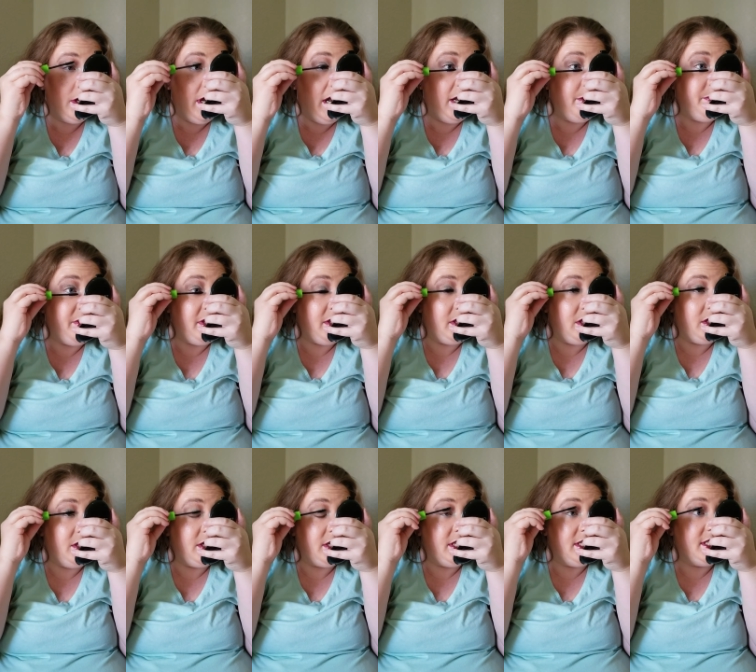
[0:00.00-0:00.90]
I mean, the
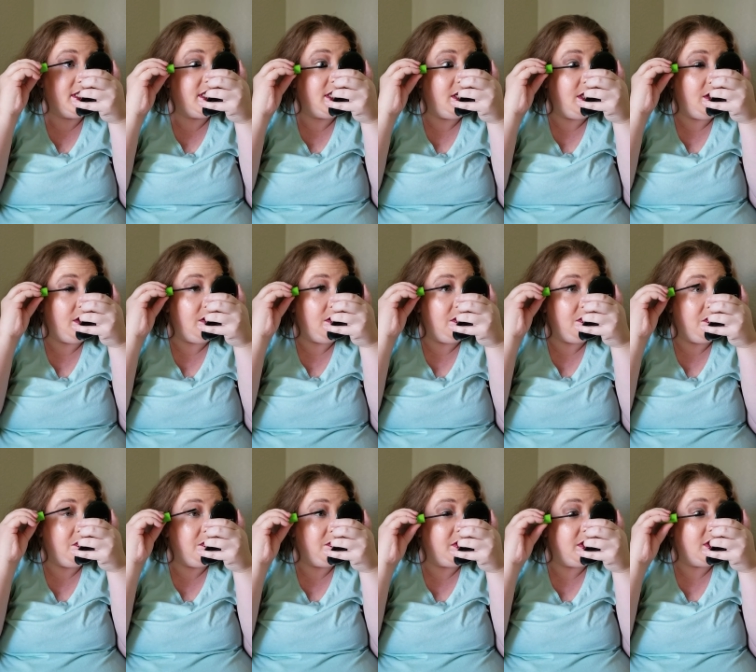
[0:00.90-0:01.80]
look is
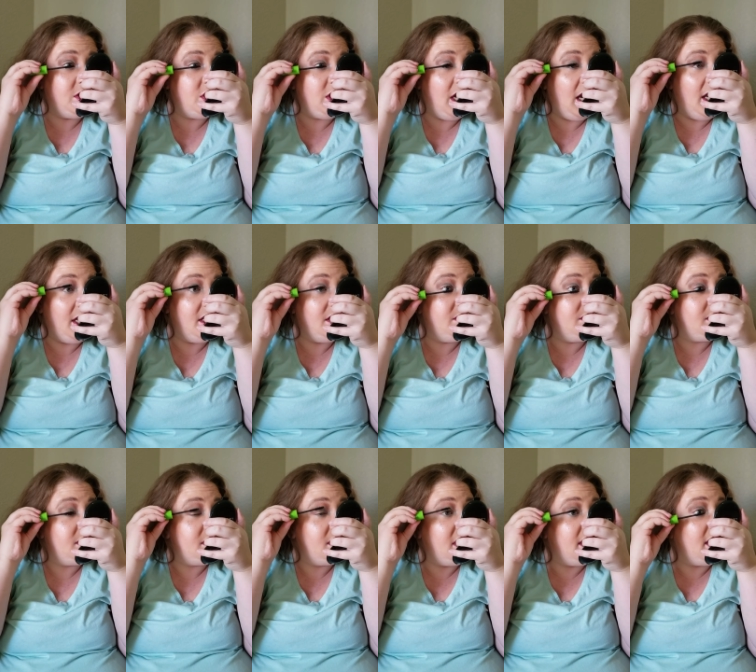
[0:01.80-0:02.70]
cute, the
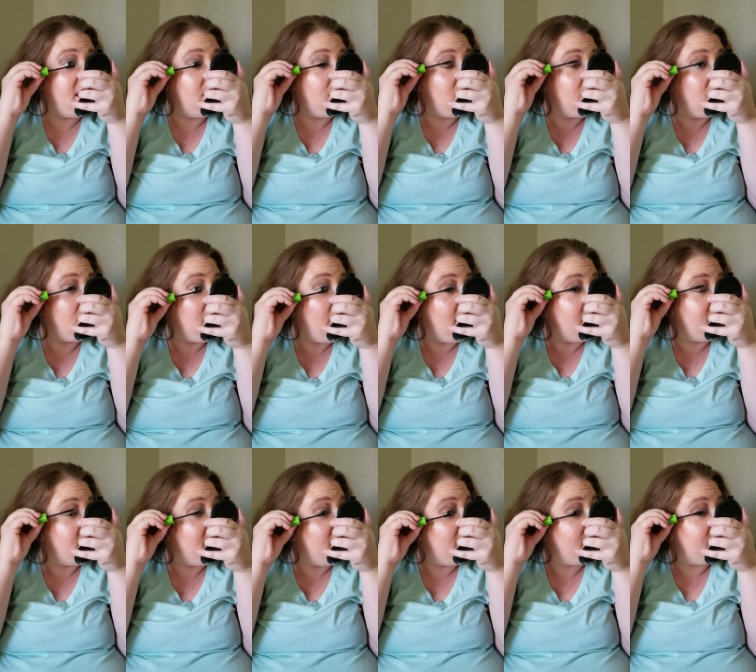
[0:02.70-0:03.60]
shadow's there. I
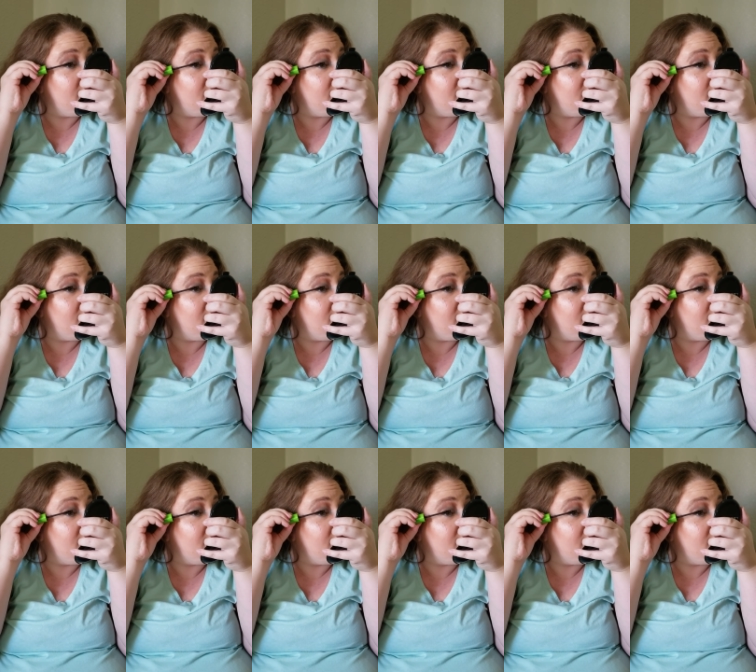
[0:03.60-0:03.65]
did have